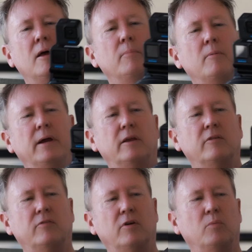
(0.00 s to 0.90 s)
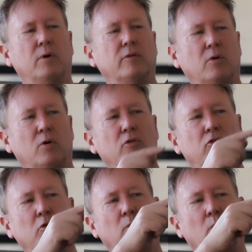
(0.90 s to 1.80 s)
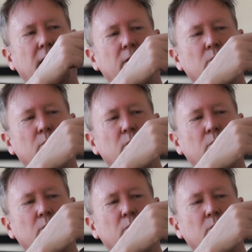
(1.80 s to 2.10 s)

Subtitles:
But my concern was, on super wide,